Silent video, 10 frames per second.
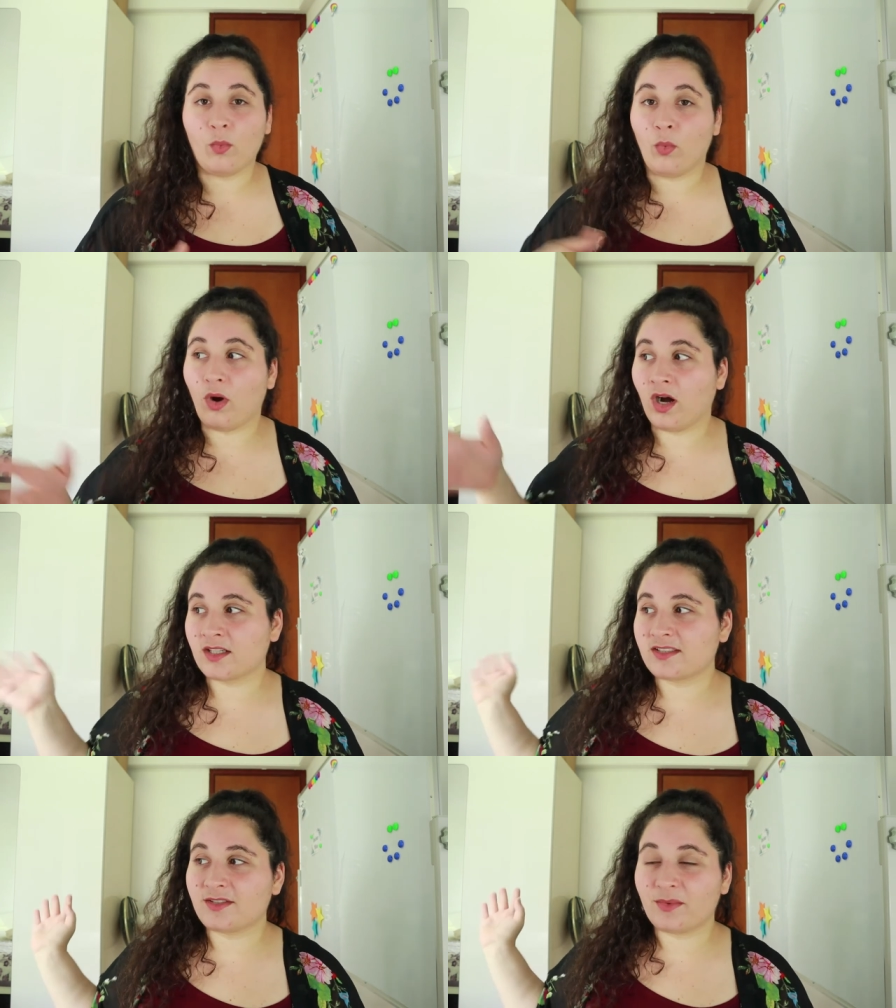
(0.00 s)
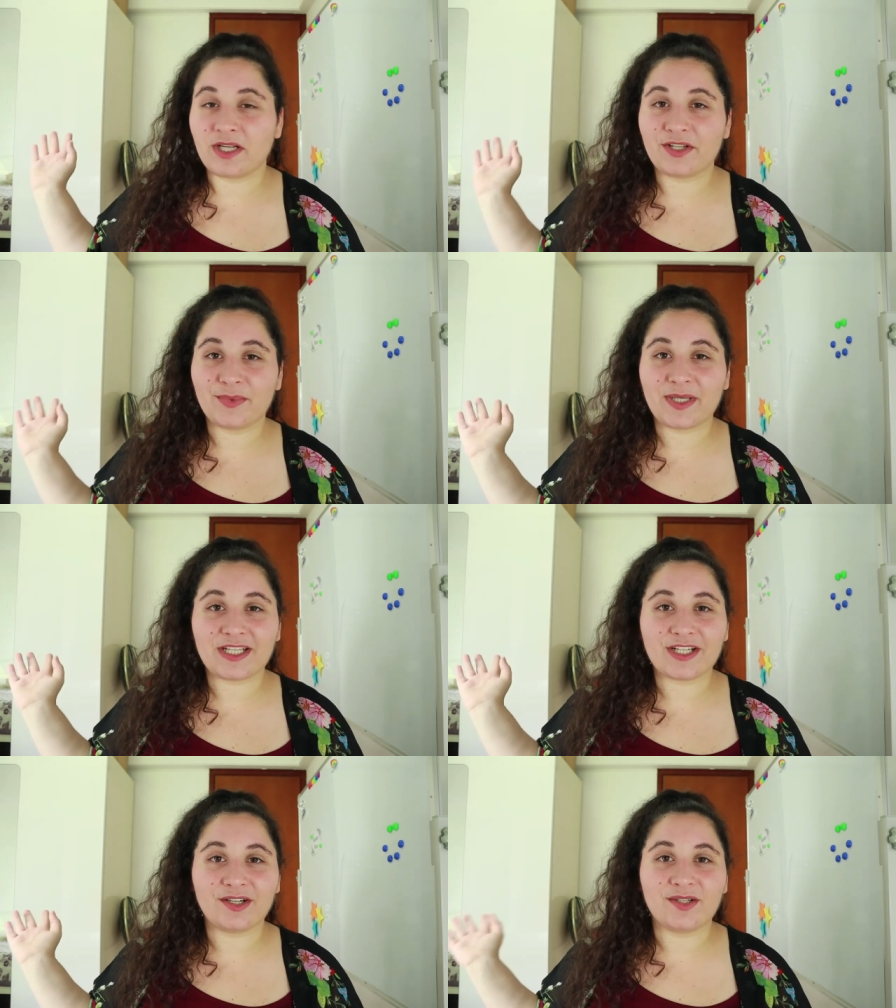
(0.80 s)
walk to where you
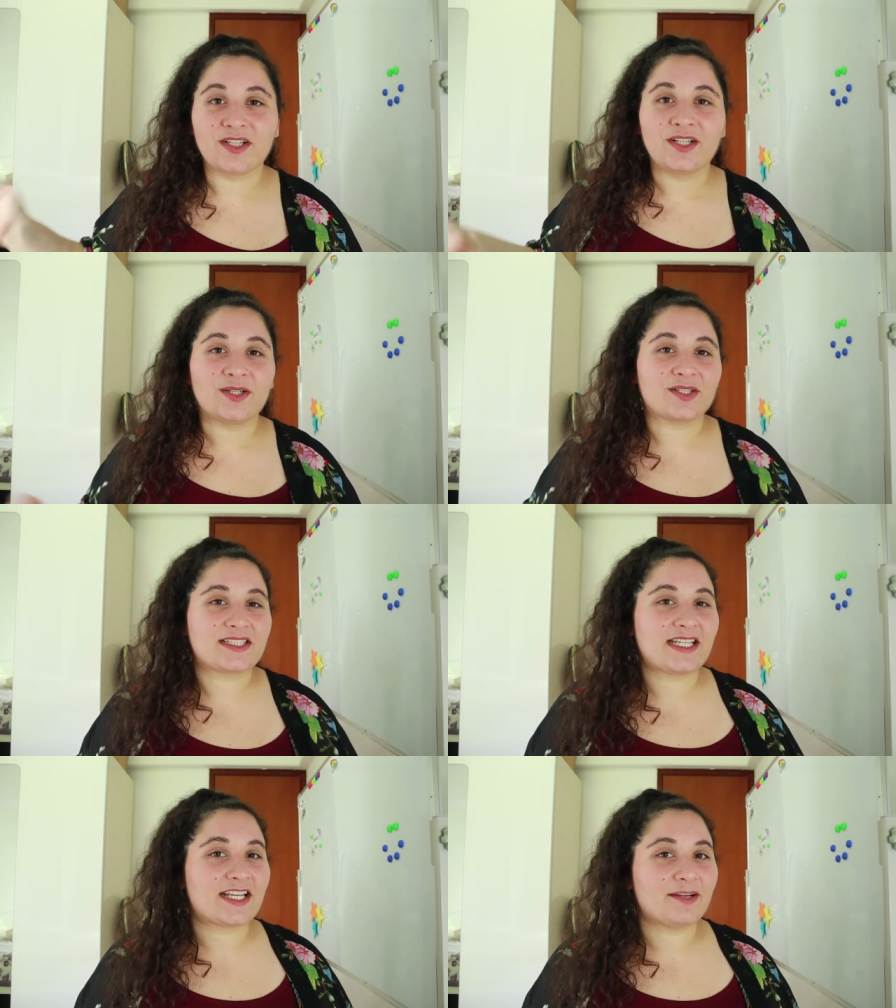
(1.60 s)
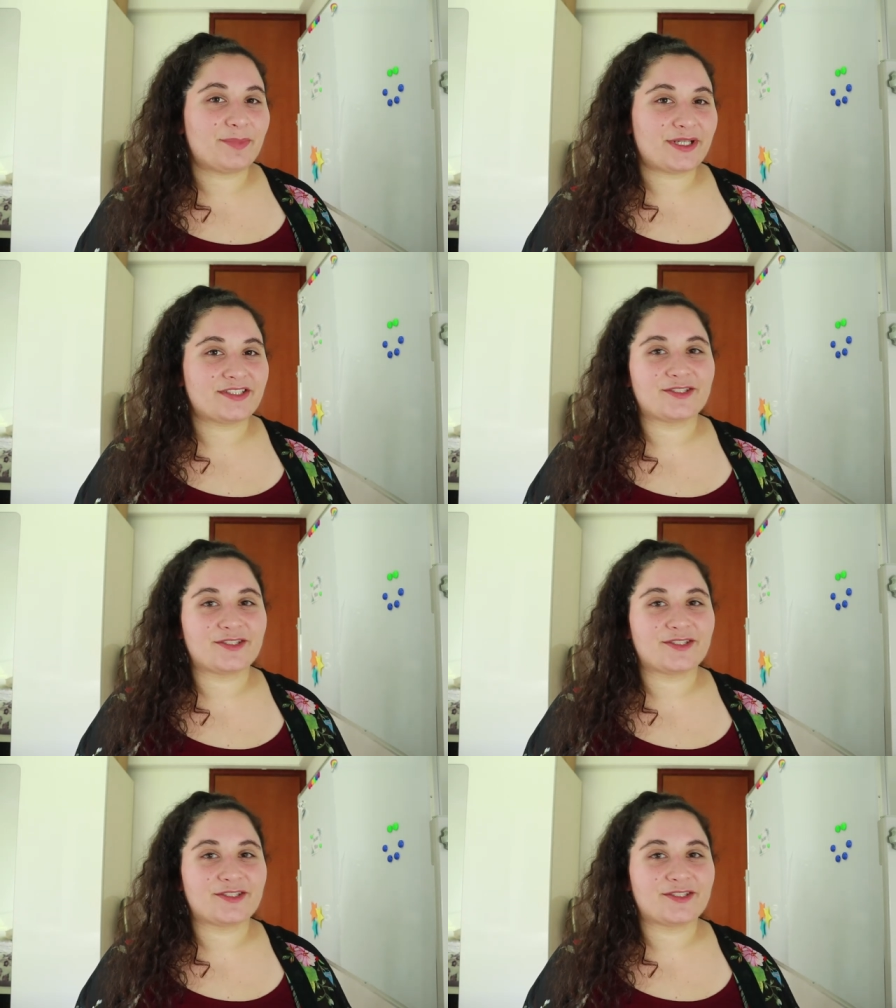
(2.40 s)
wanna go or take a bus,